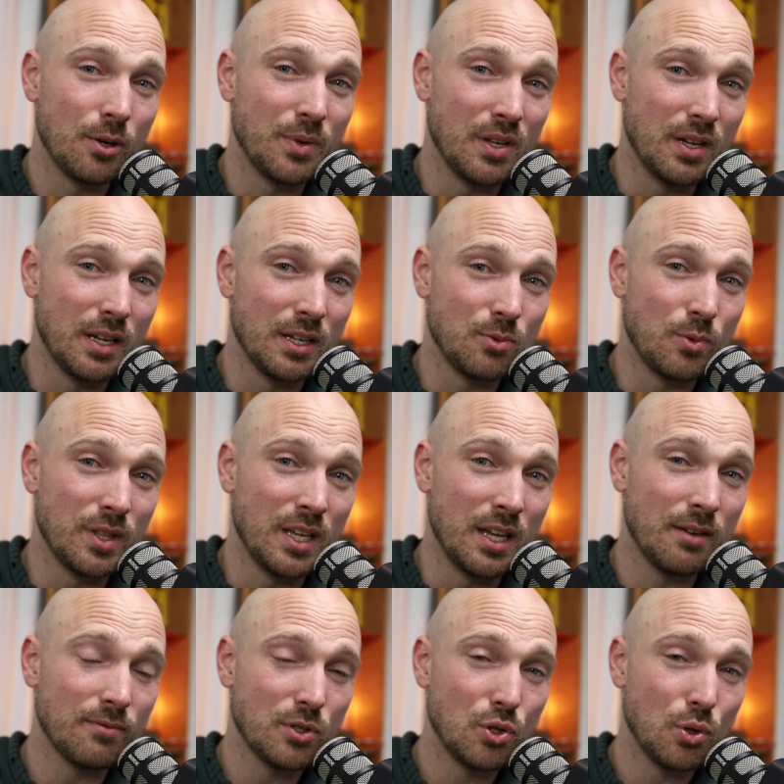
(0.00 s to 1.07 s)
because with the
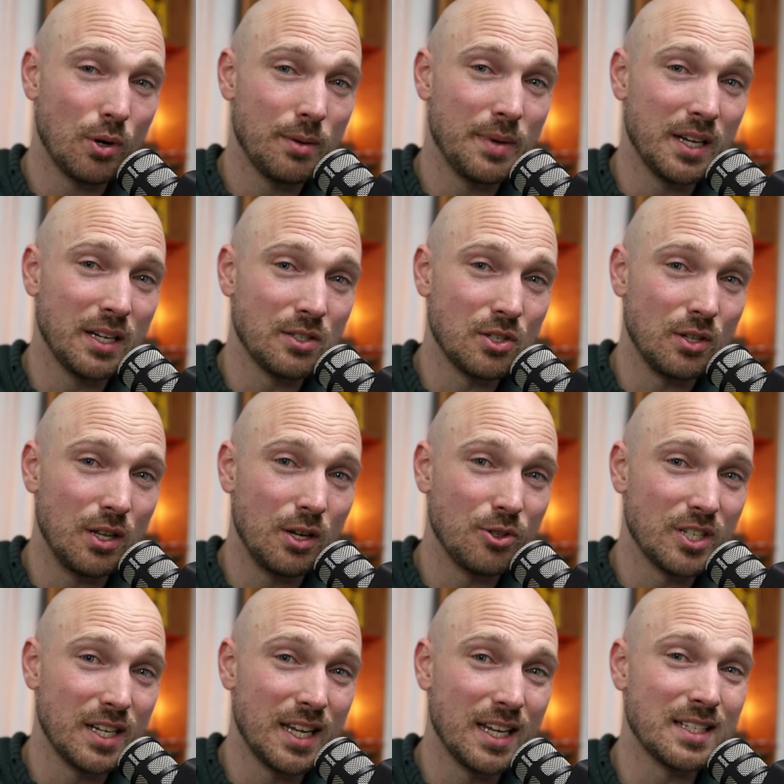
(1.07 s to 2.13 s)
inventory being as low
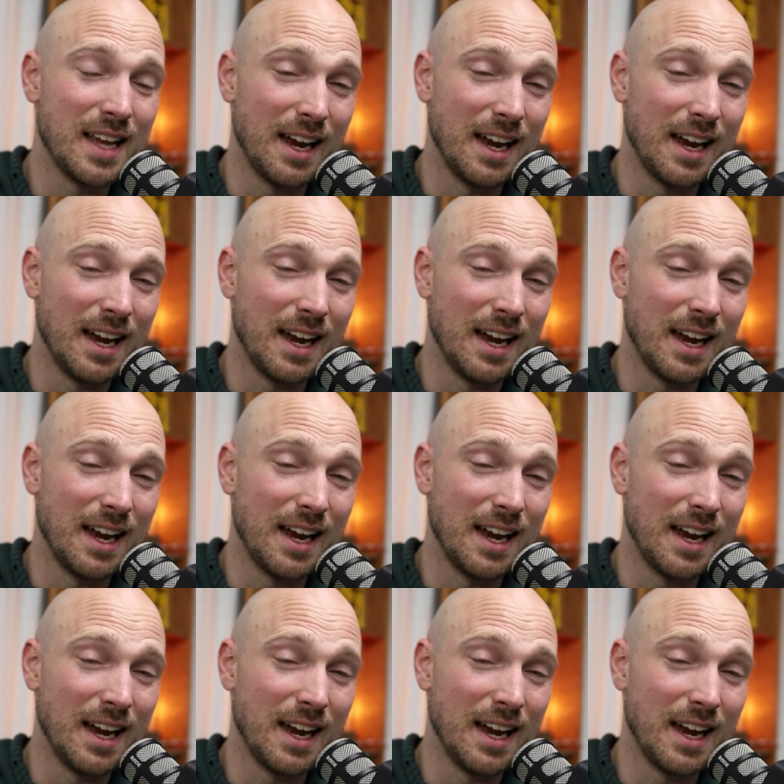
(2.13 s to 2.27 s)
as it is,